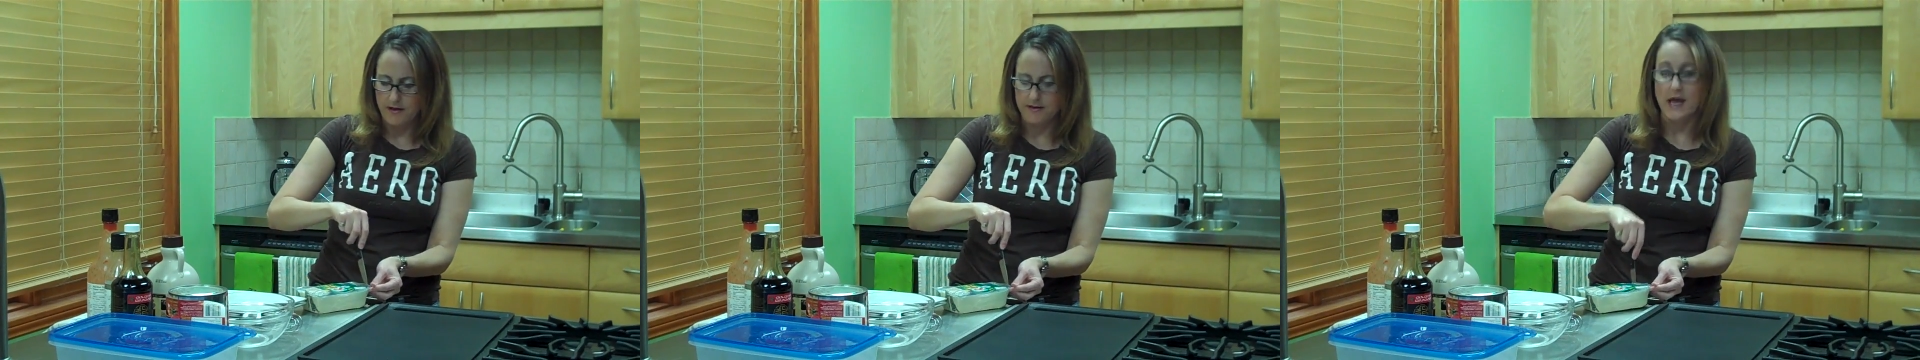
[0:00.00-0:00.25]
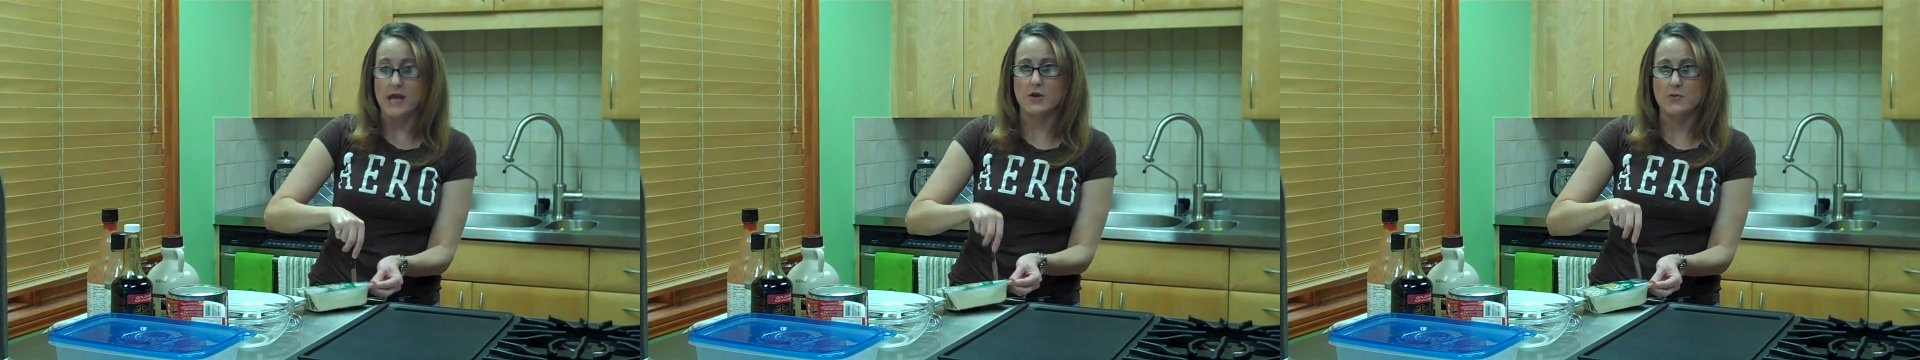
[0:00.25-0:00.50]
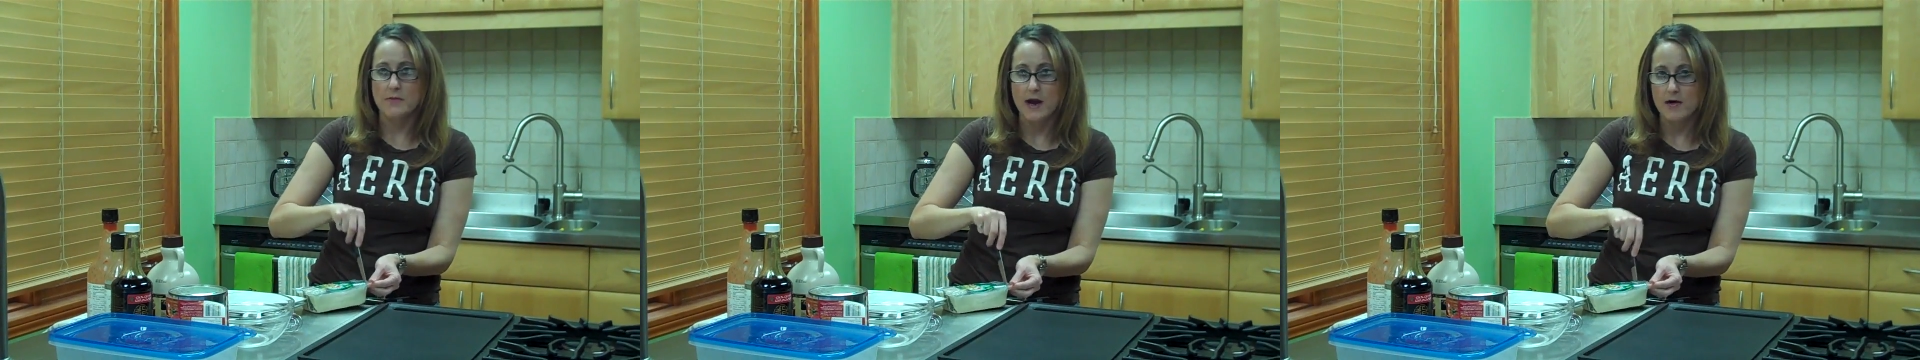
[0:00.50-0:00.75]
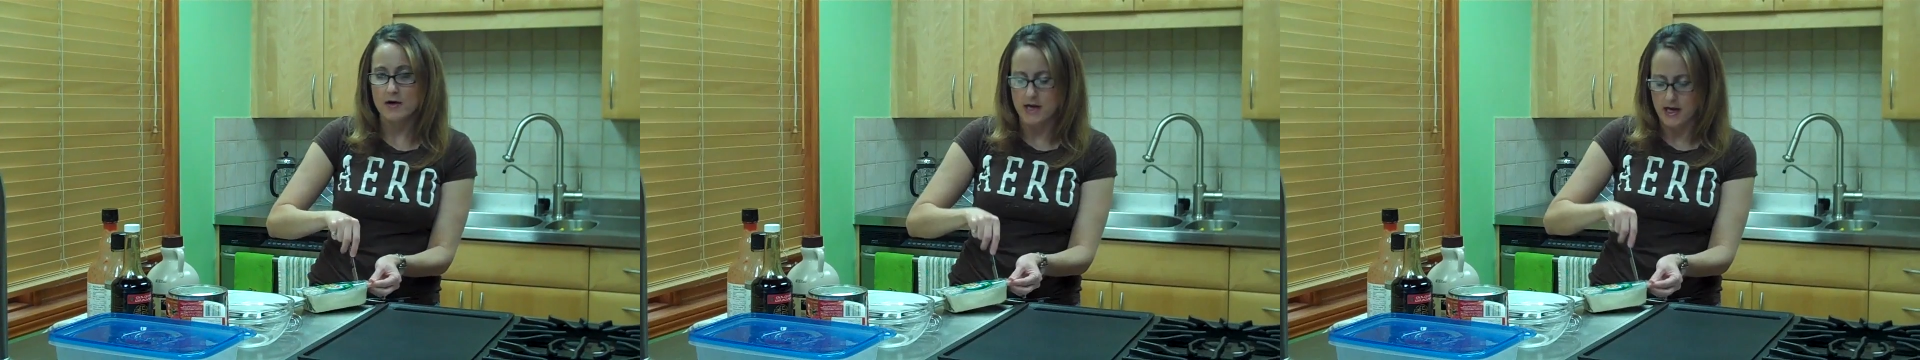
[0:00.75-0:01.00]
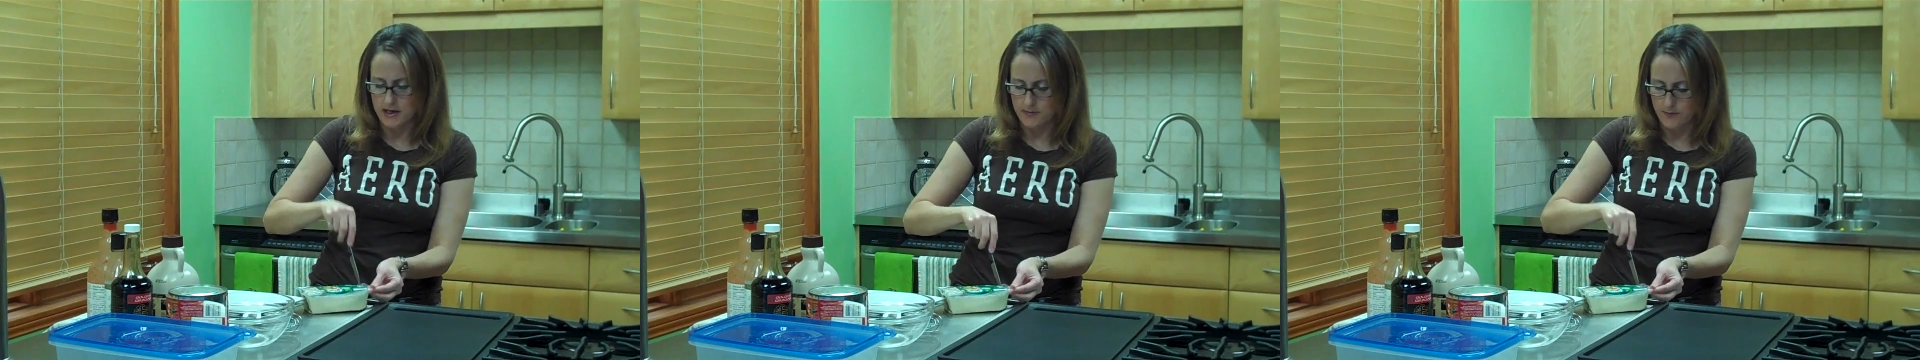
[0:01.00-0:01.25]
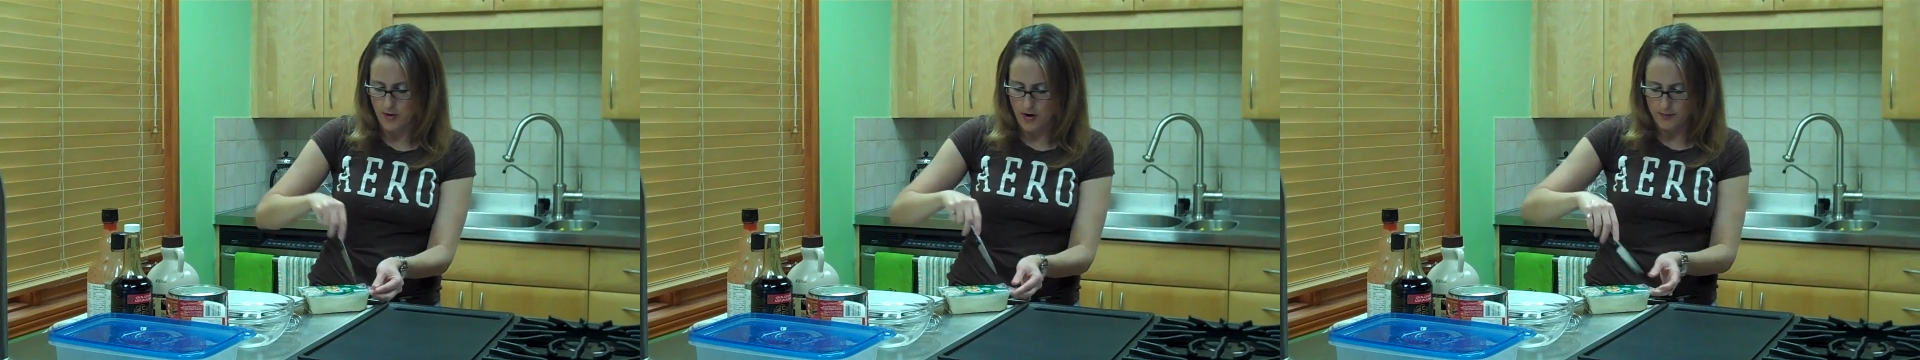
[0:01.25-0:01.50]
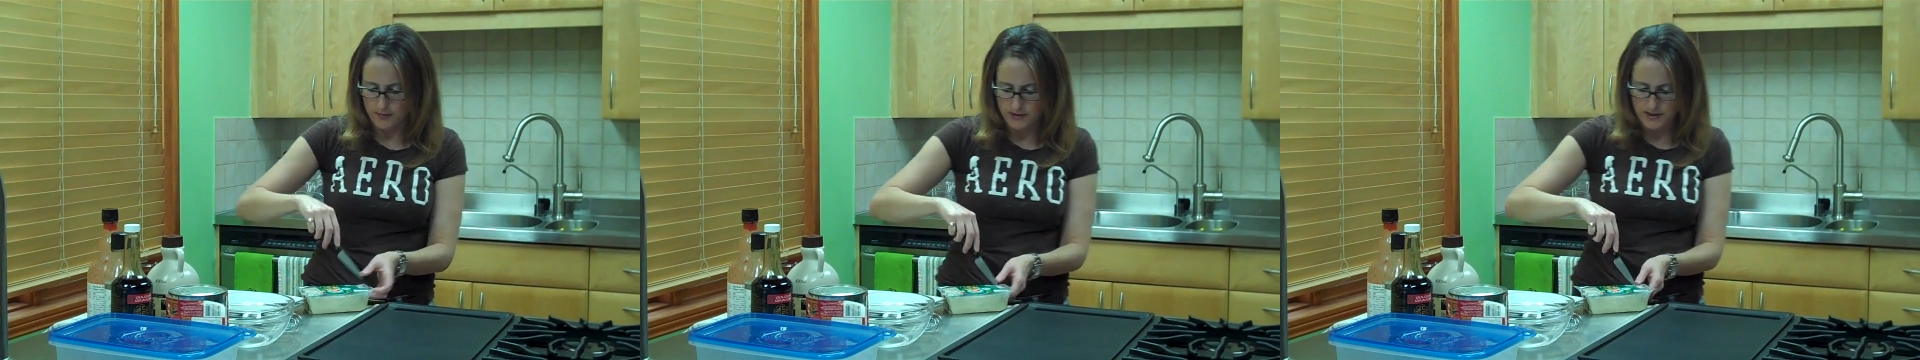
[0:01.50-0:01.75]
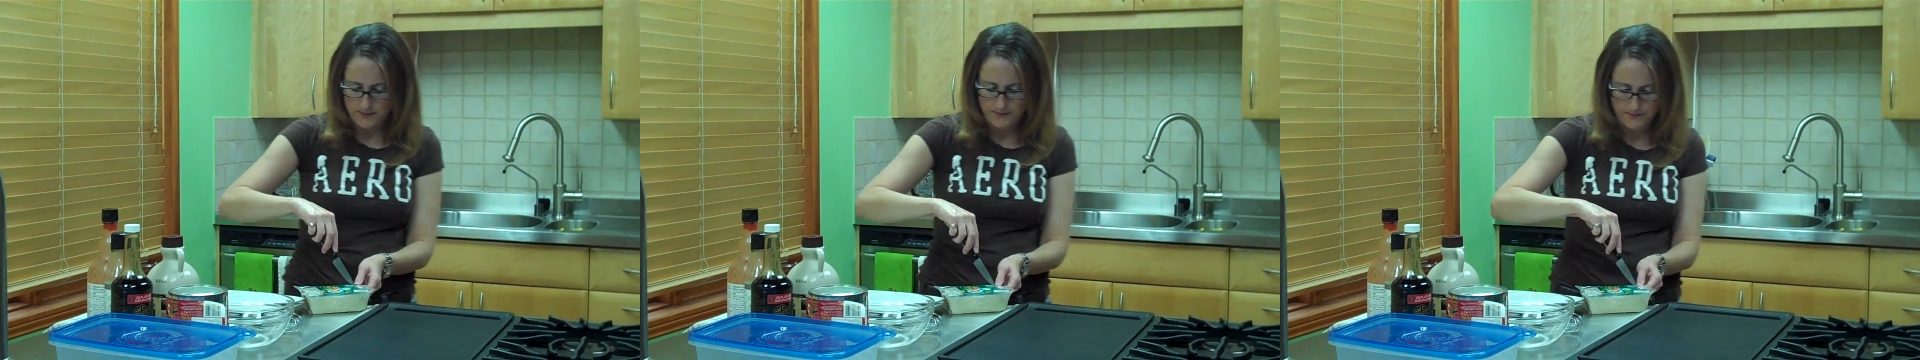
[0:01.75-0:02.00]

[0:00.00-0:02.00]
that you marinate it properly.